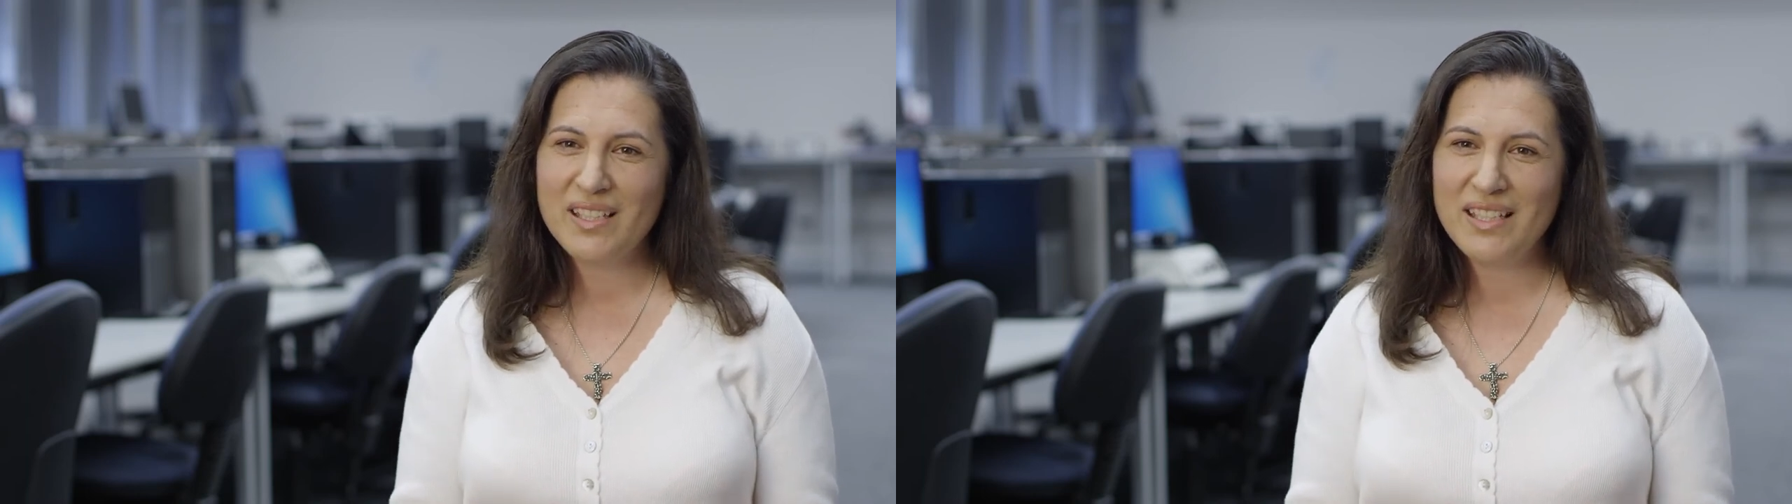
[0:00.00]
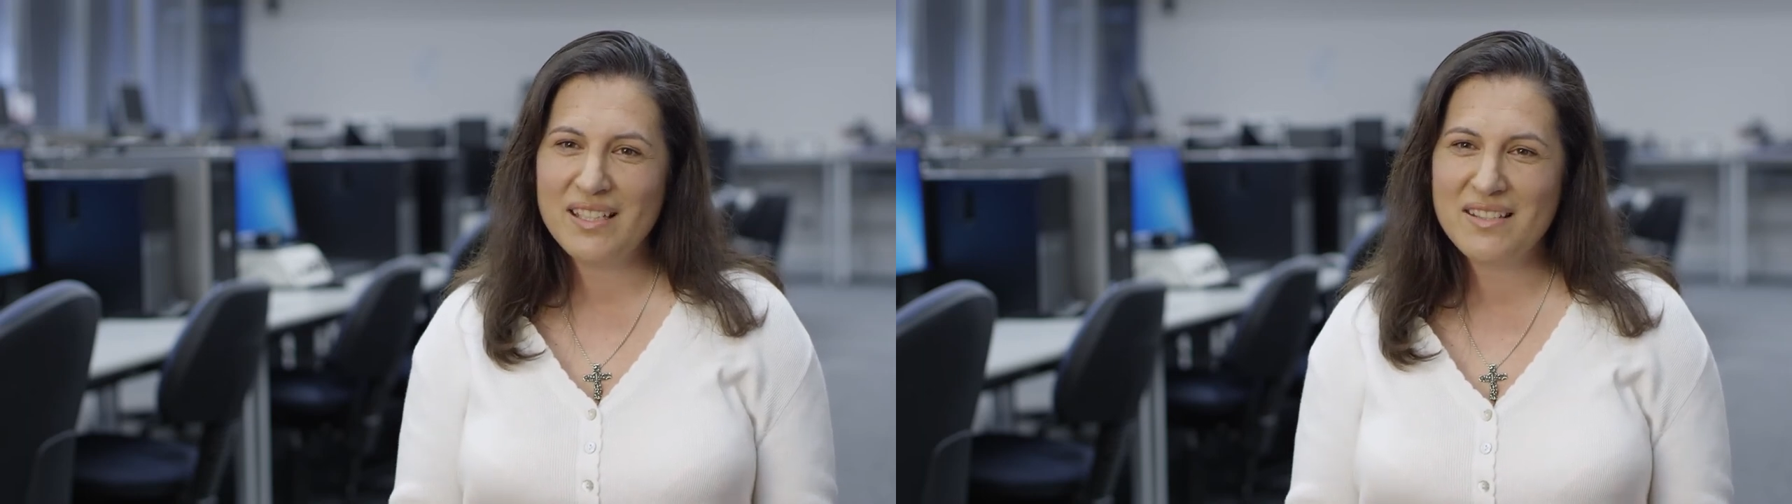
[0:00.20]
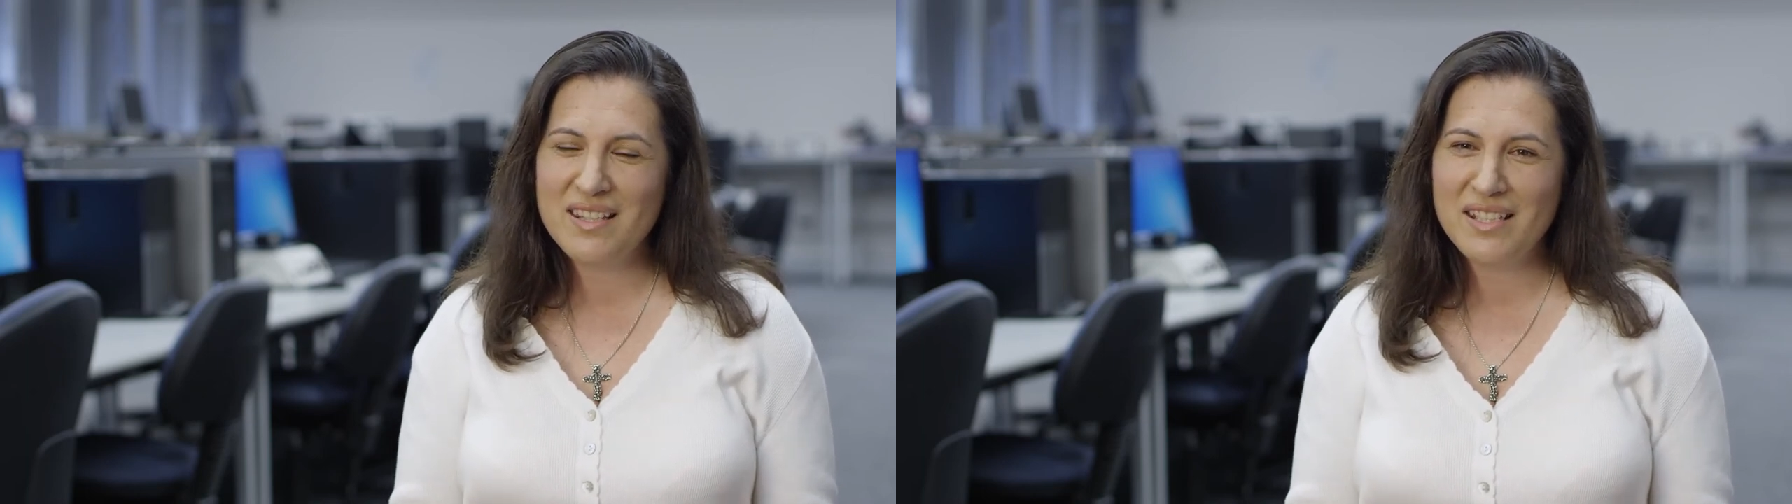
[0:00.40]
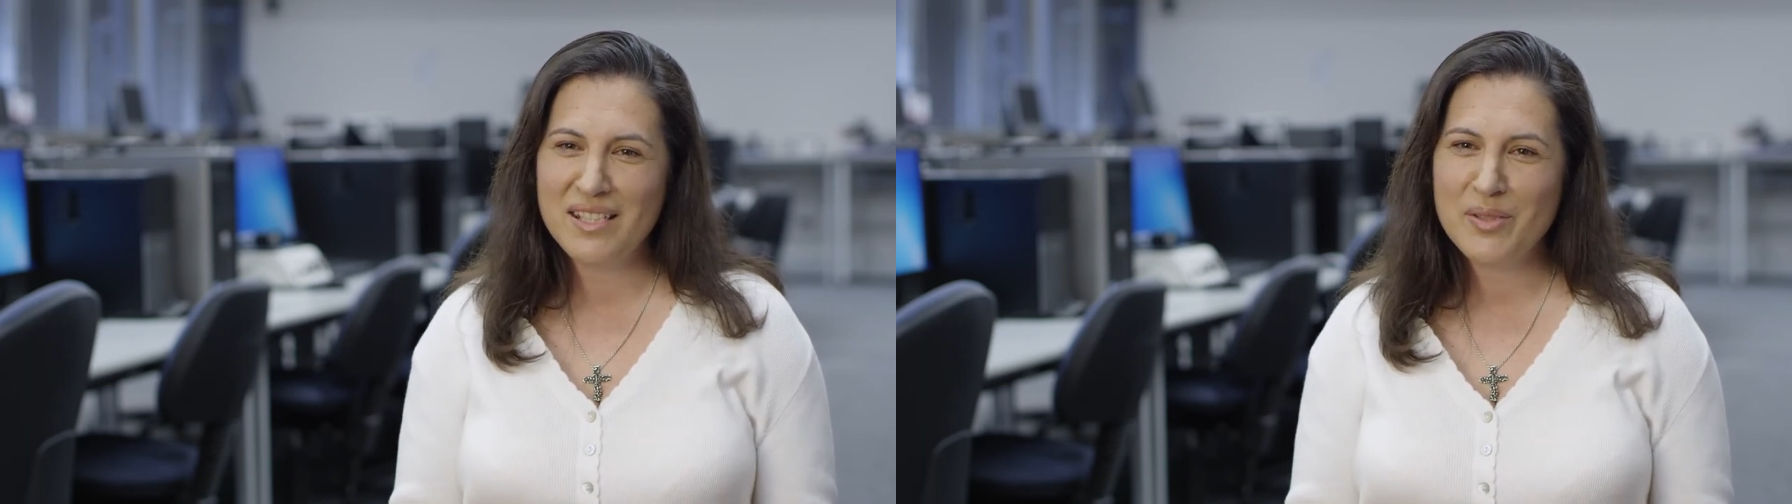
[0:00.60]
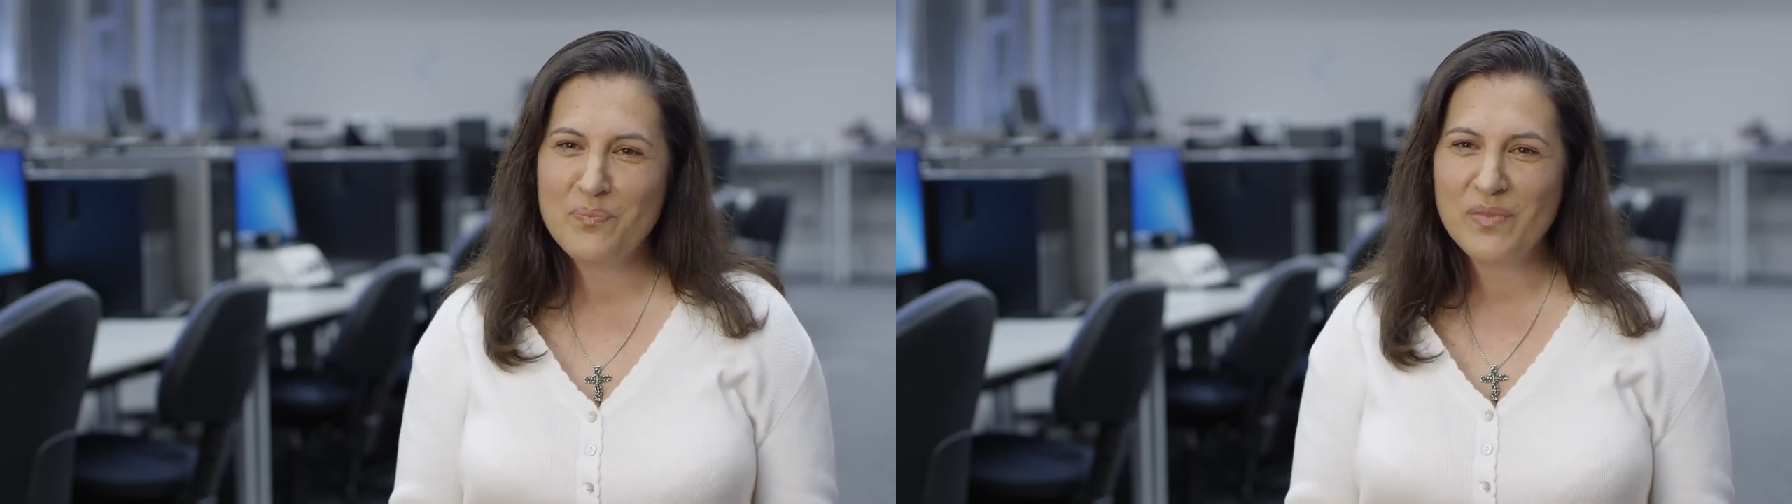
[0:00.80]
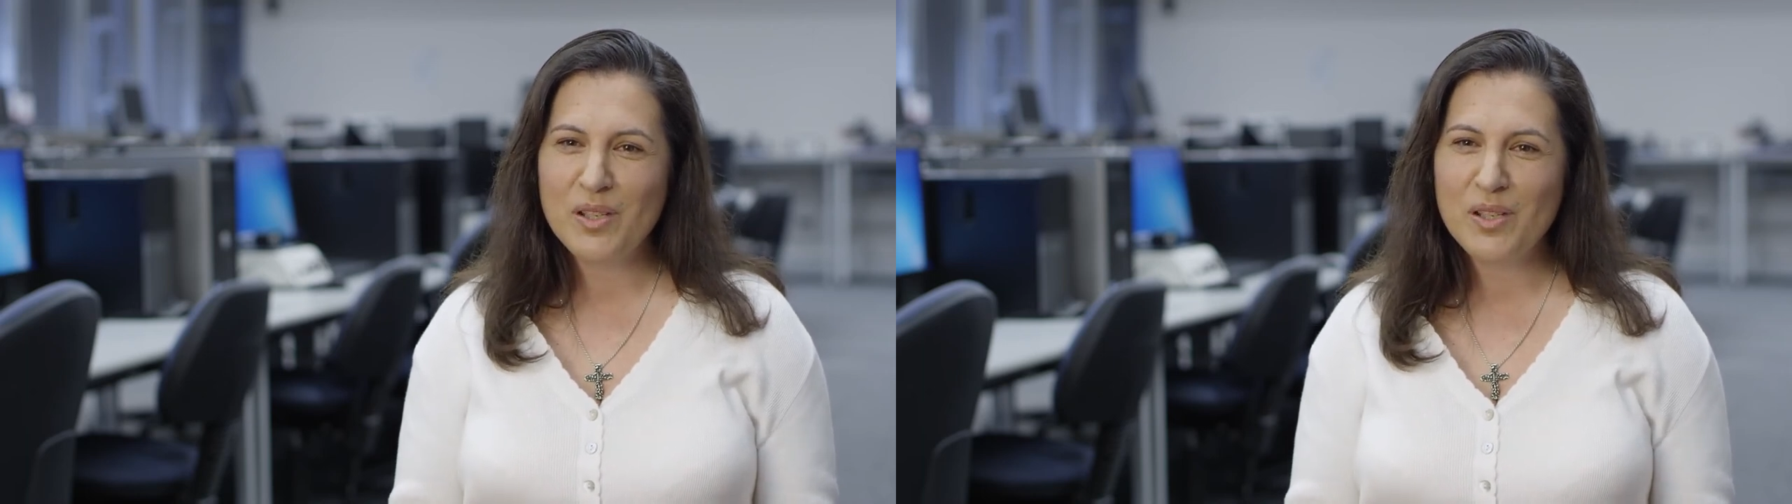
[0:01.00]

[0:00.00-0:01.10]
It's the